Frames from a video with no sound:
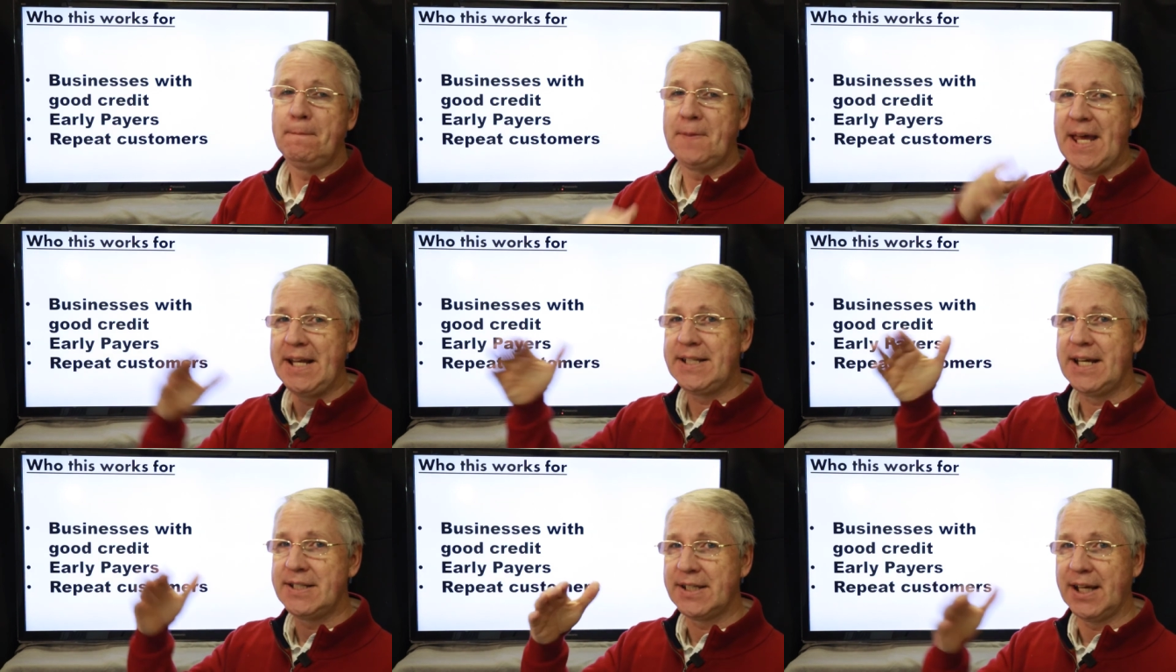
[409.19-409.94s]
They
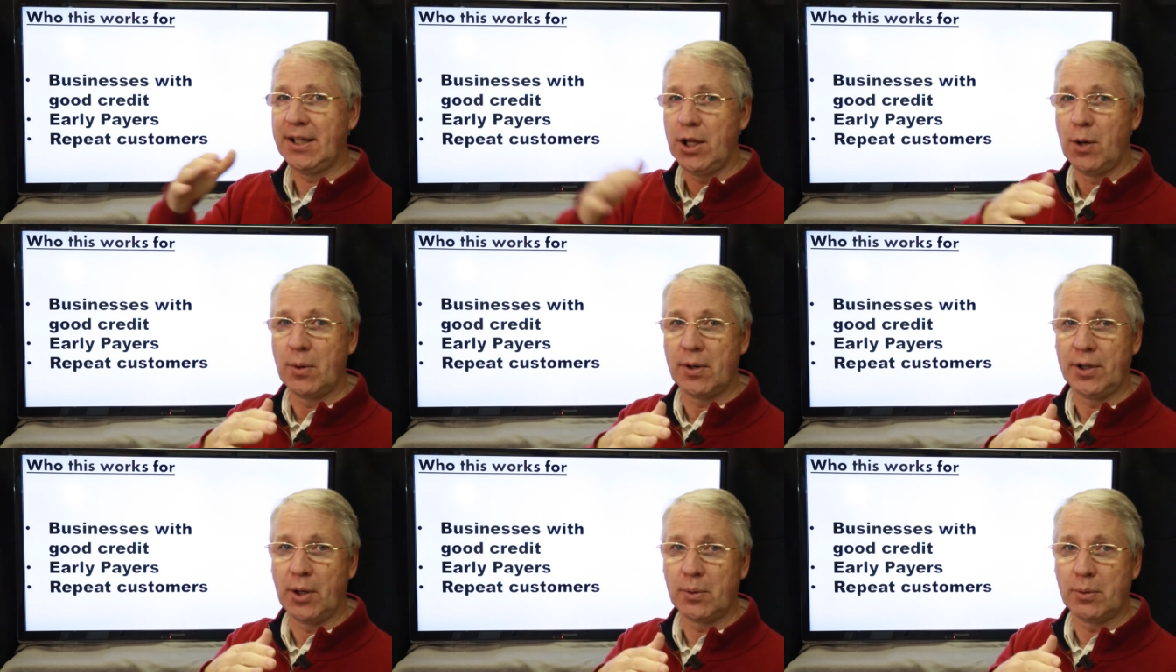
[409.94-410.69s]
tend to get lower
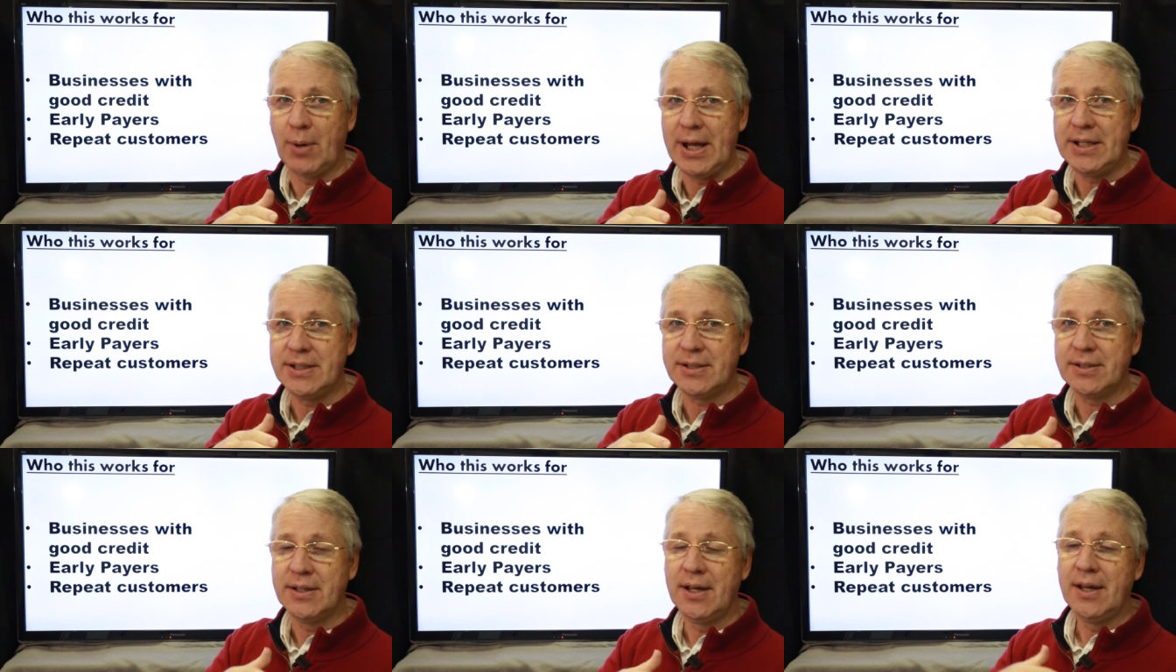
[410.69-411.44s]
and lower
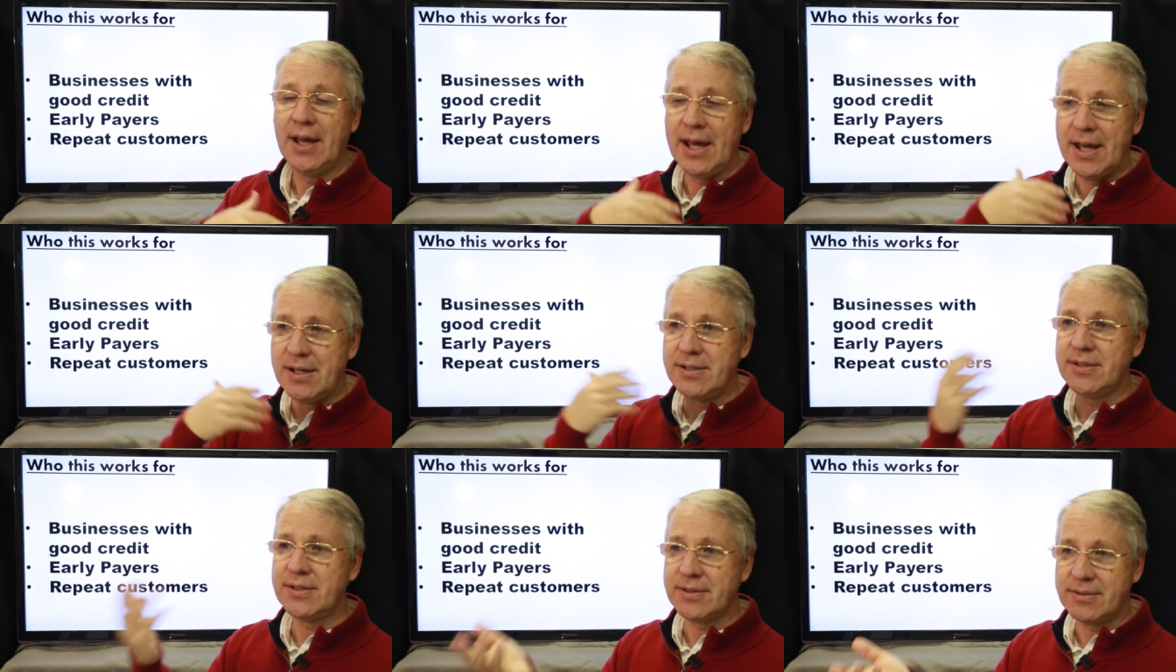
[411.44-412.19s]
rates,
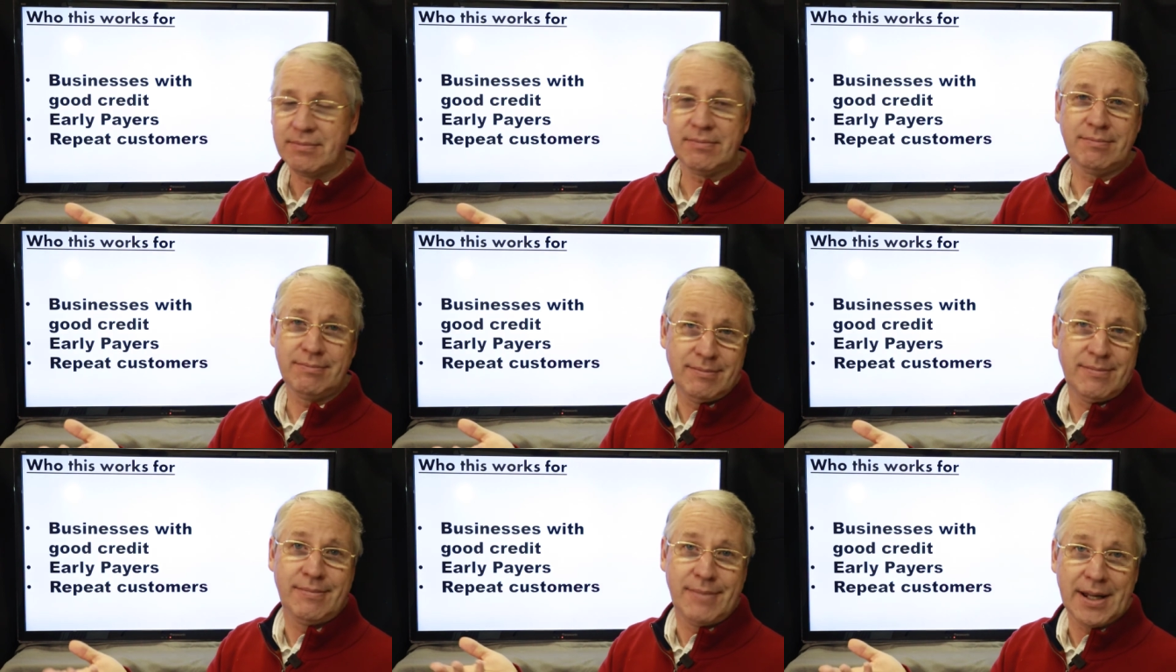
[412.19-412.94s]
and
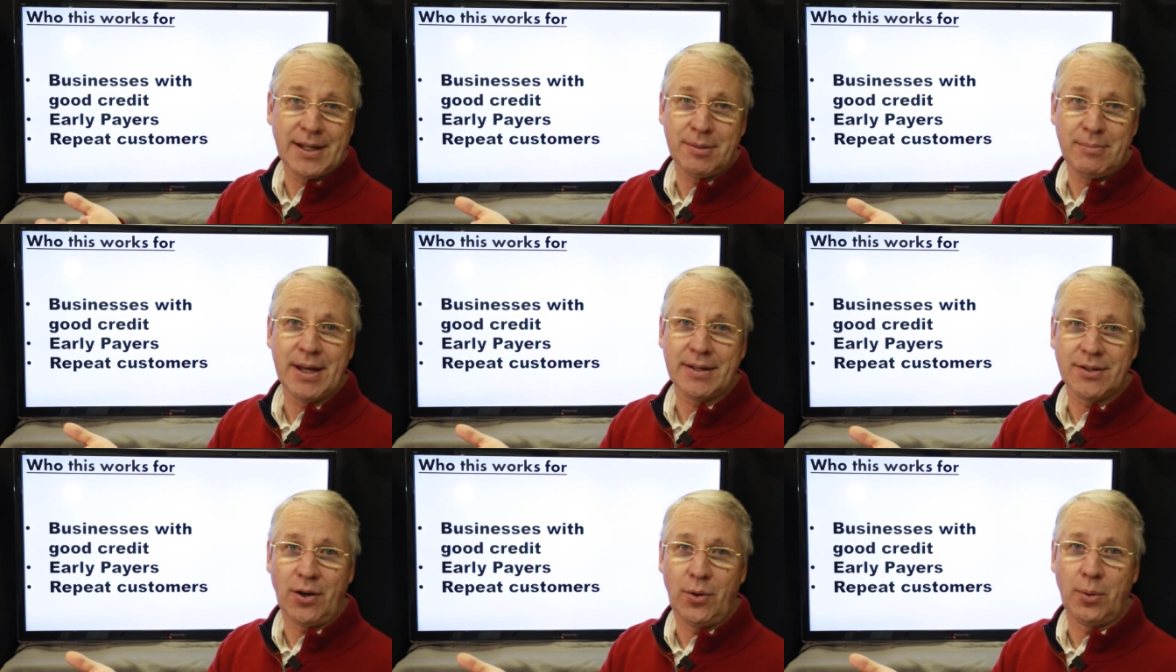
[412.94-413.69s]
they can make
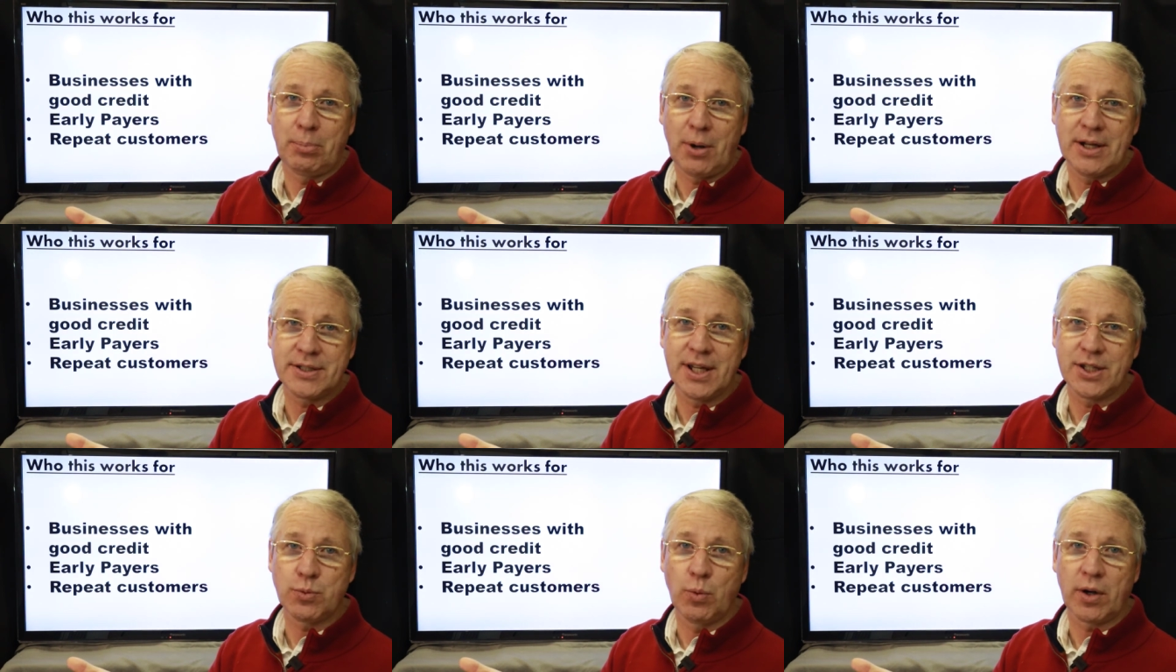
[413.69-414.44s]
the whole
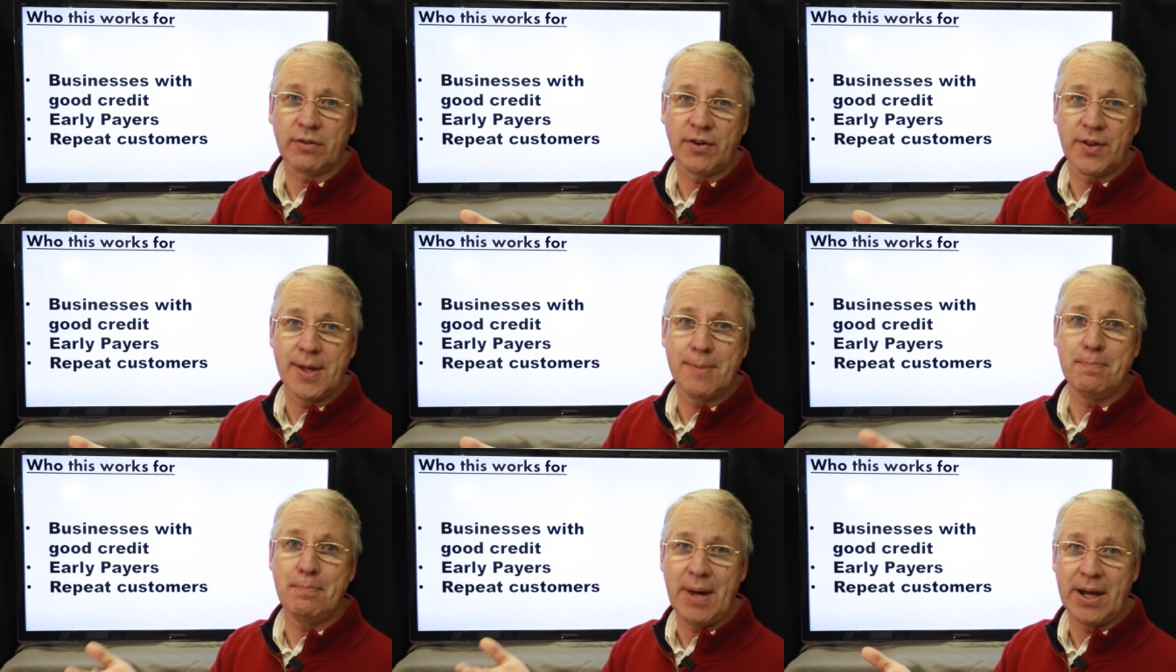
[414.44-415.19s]
process work for
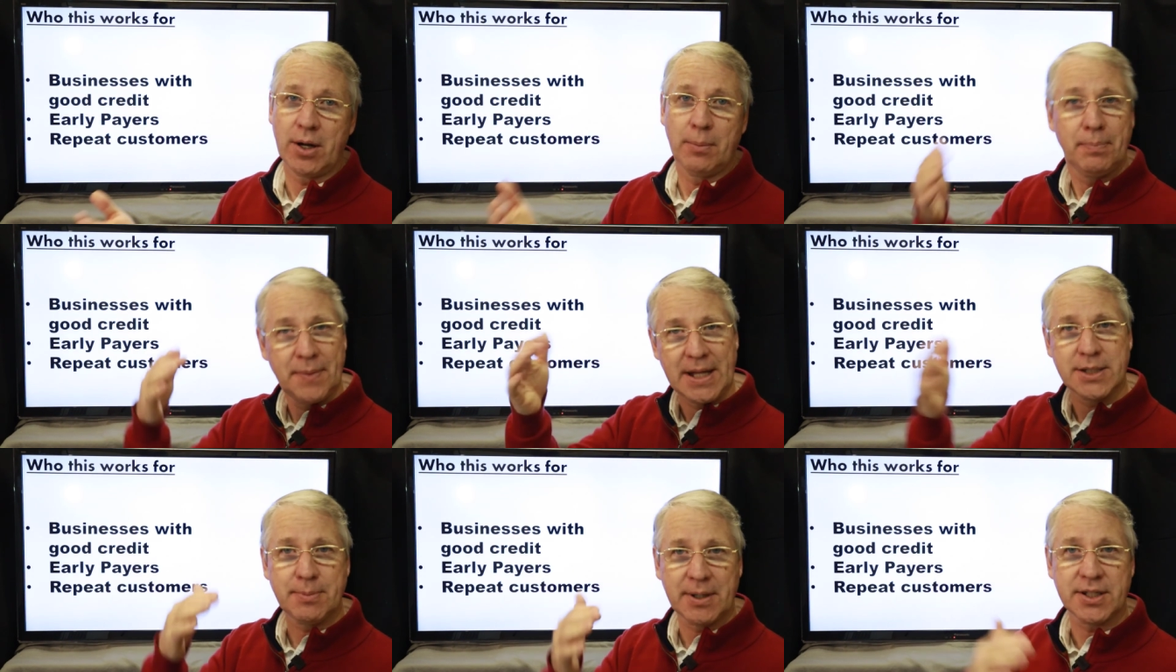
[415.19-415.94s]
them better.
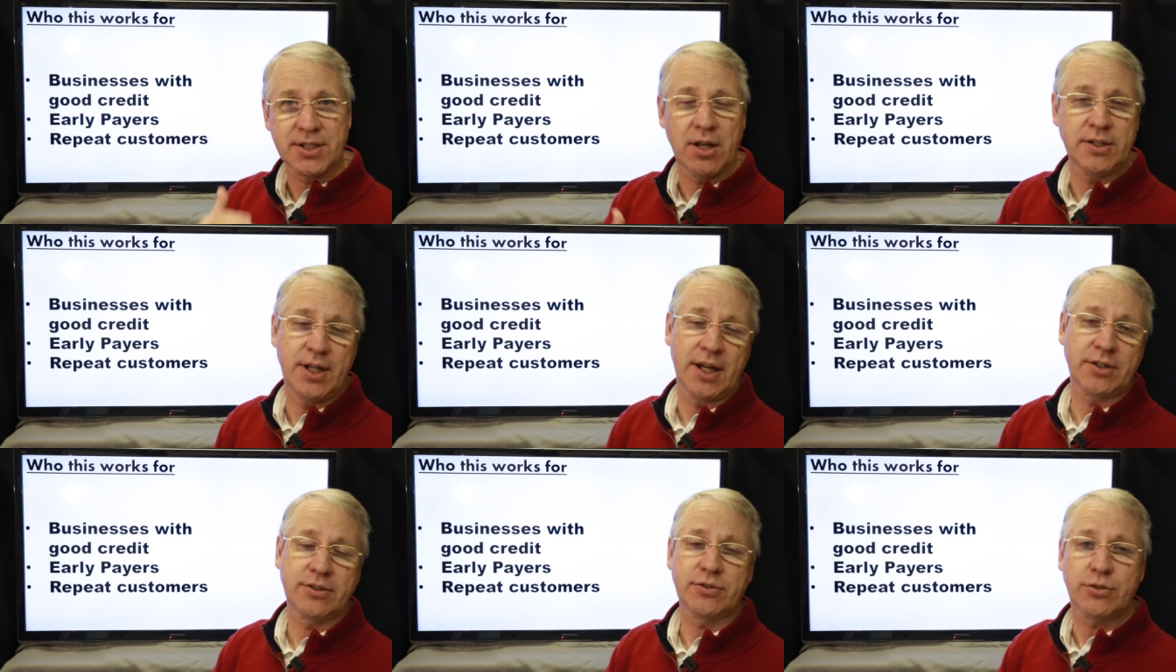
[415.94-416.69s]
That's because
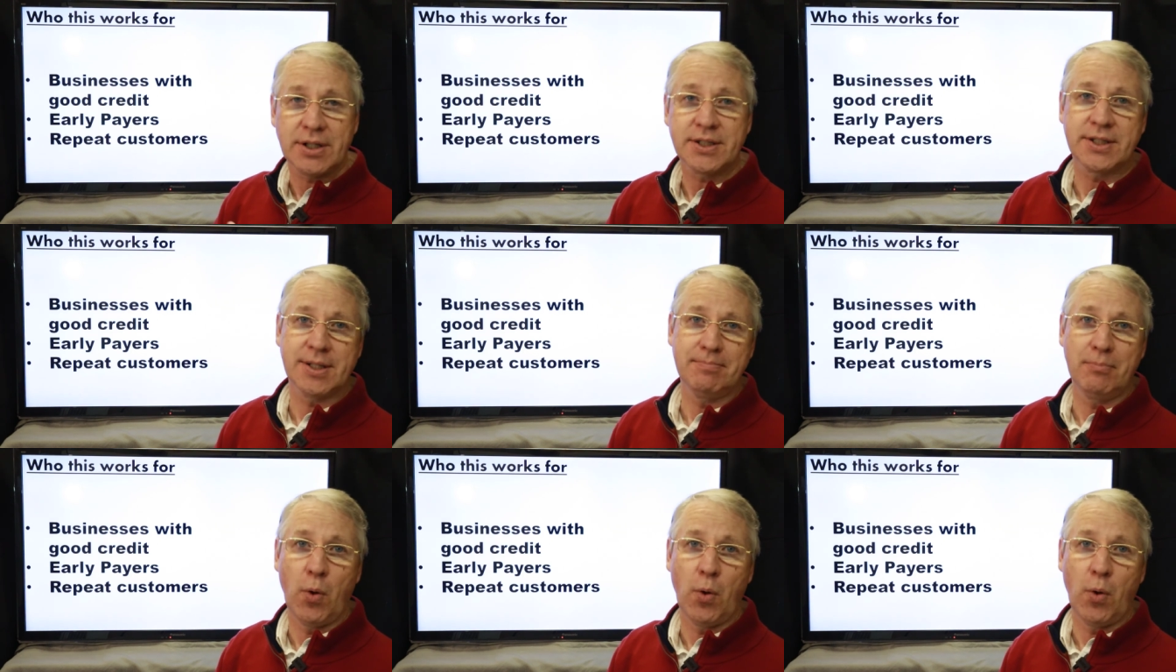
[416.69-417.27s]
OnDeck trusts them